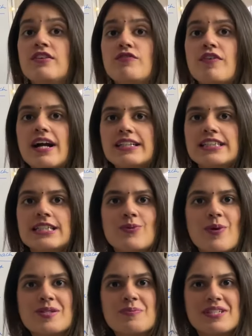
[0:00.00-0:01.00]
in fact,
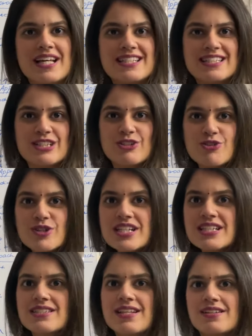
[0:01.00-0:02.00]
investment has
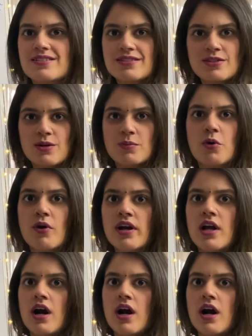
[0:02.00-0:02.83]
increased. There's, you know, more